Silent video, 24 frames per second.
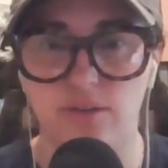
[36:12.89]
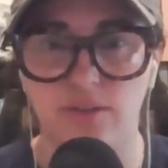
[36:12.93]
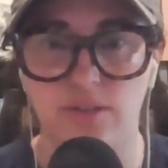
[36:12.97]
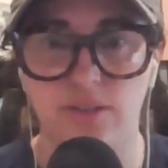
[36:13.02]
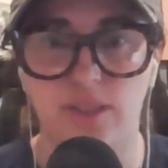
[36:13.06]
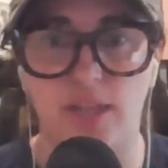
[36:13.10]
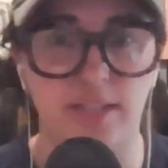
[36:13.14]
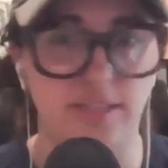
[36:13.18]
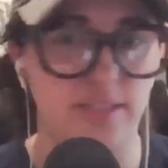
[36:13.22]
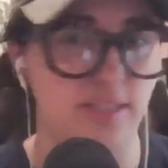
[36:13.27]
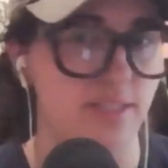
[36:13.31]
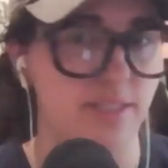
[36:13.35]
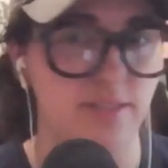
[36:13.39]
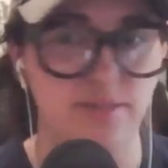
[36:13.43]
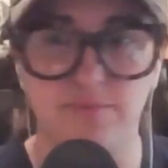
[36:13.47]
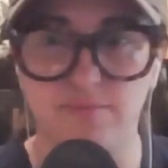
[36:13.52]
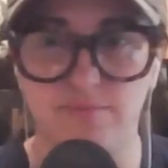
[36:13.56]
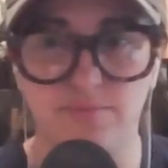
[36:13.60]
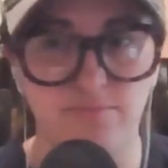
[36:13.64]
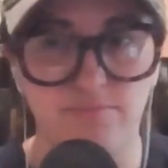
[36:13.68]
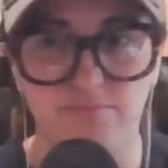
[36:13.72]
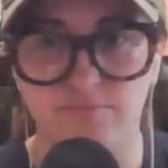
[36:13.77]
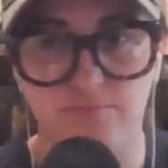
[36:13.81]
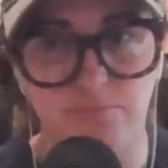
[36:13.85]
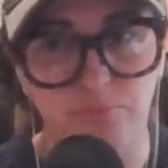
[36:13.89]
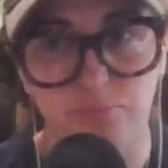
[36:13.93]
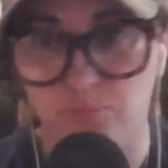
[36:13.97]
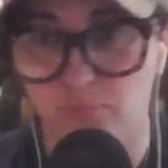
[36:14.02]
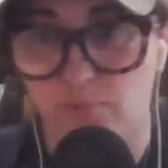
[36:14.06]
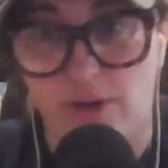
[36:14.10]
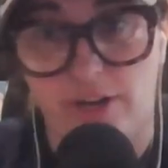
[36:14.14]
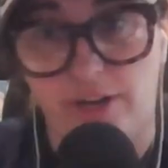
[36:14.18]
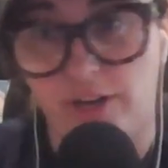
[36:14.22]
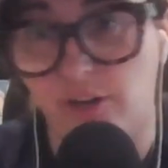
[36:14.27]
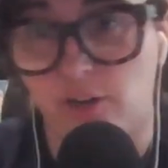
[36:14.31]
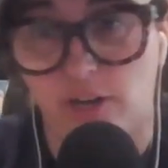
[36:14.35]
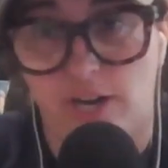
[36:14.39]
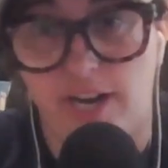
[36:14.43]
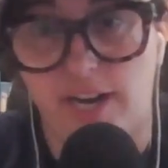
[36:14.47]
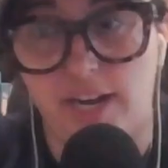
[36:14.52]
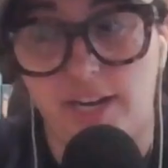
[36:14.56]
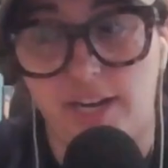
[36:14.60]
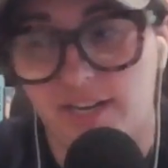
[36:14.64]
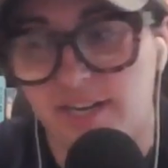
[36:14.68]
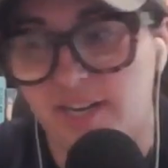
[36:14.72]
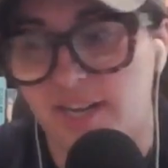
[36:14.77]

that's great.